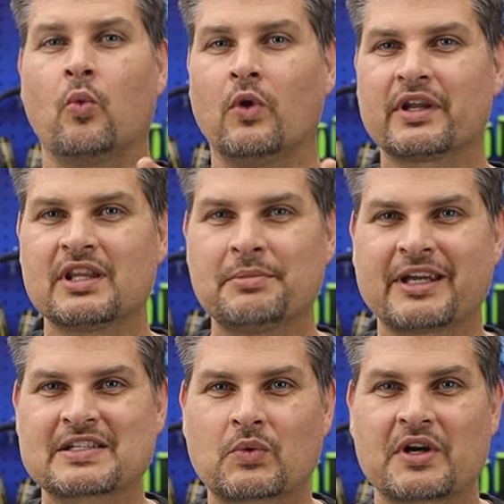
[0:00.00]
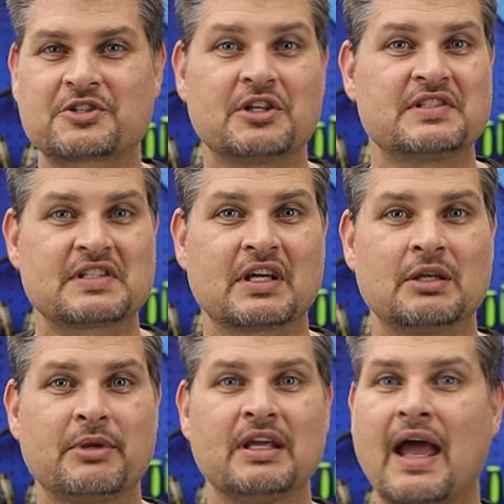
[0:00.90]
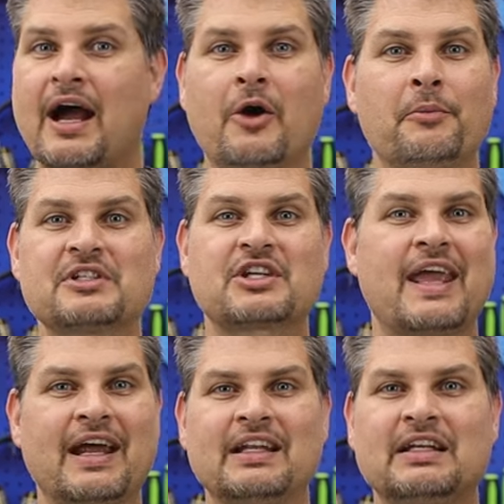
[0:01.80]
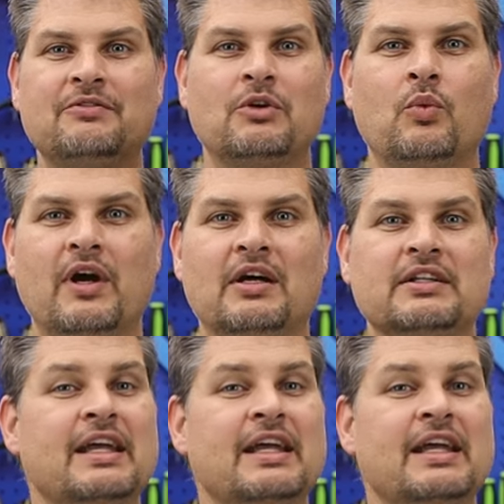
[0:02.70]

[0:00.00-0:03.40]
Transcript: One of the biggest questions is gonna be how much can it even weld?